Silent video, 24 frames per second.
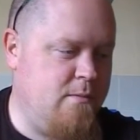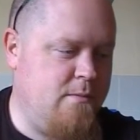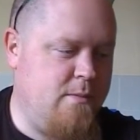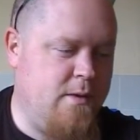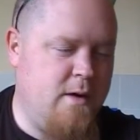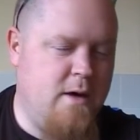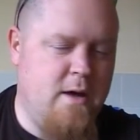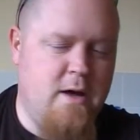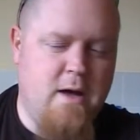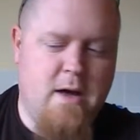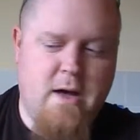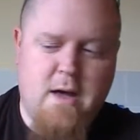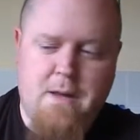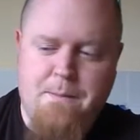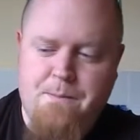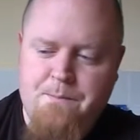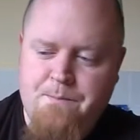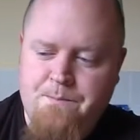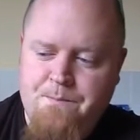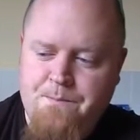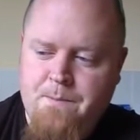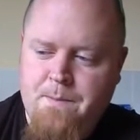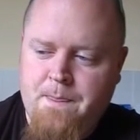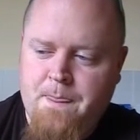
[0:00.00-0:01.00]
But
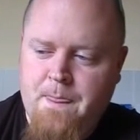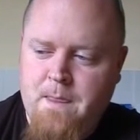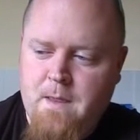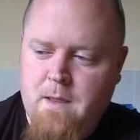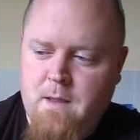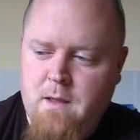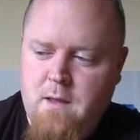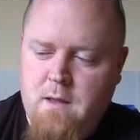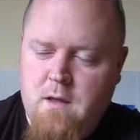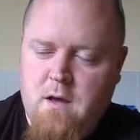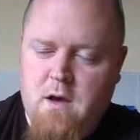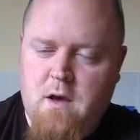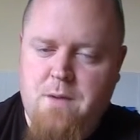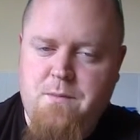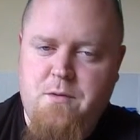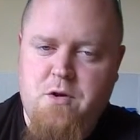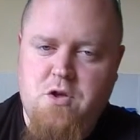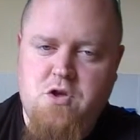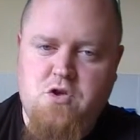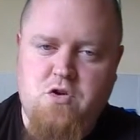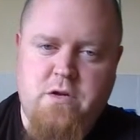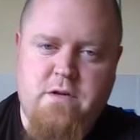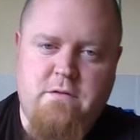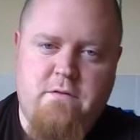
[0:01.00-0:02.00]
hope you
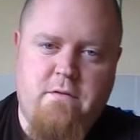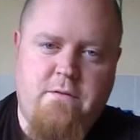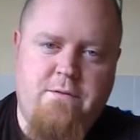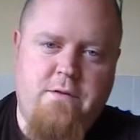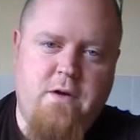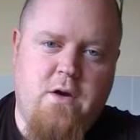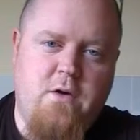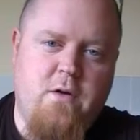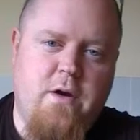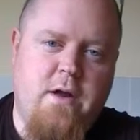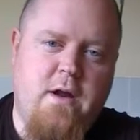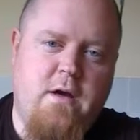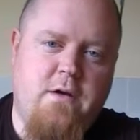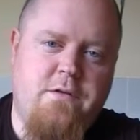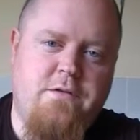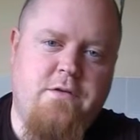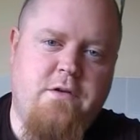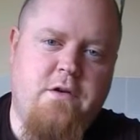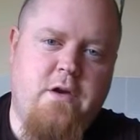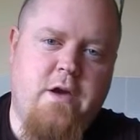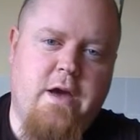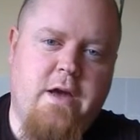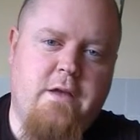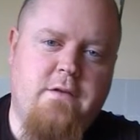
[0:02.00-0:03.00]
enjoyed the review, and I'll
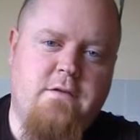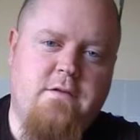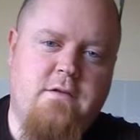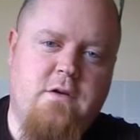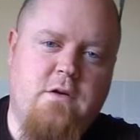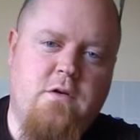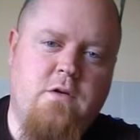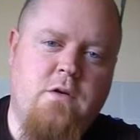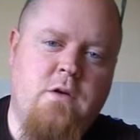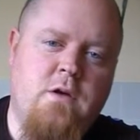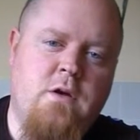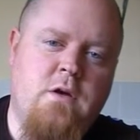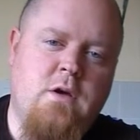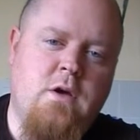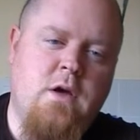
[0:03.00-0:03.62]
see you again soon.